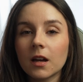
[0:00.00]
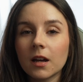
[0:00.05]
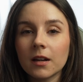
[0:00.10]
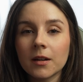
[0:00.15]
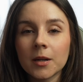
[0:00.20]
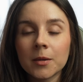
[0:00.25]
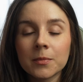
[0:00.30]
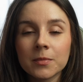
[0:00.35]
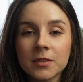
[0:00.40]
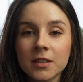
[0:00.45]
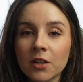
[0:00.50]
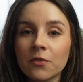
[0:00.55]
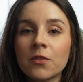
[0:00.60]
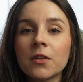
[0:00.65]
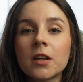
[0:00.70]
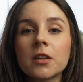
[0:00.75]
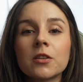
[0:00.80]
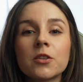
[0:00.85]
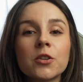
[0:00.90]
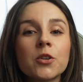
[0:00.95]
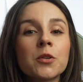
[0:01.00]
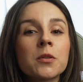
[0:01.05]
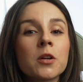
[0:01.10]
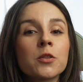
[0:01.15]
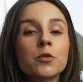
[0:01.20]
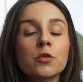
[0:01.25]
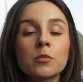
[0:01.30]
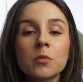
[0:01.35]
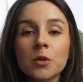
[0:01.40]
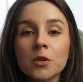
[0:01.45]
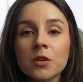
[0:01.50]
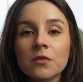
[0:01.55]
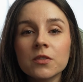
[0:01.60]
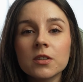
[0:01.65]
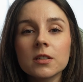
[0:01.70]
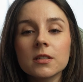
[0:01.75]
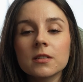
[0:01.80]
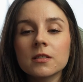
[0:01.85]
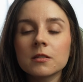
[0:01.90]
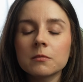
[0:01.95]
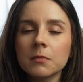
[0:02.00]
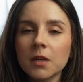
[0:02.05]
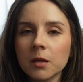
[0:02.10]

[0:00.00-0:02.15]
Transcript: I am definitely gonna do more of this.